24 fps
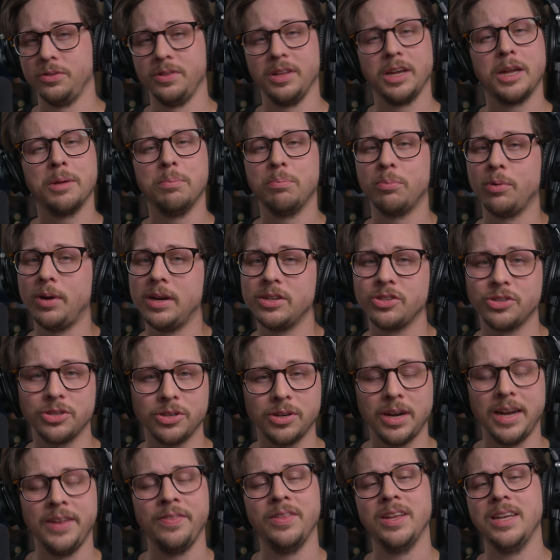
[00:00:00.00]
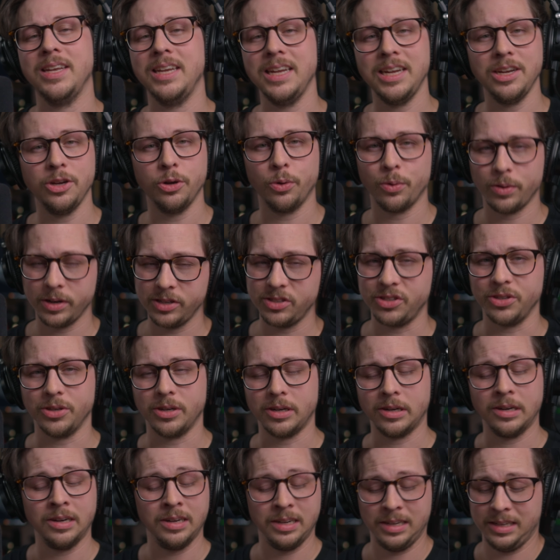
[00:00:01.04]
the compressor, and the
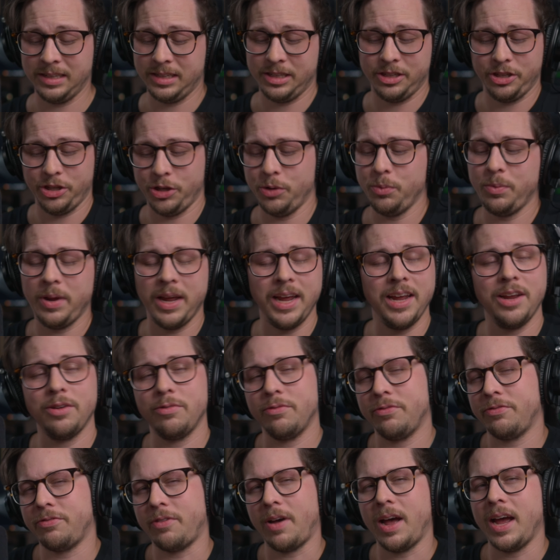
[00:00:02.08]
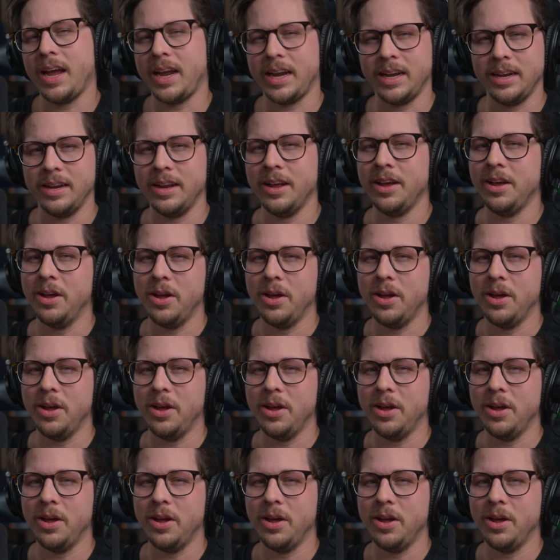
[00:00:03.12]
denoiser, you can't find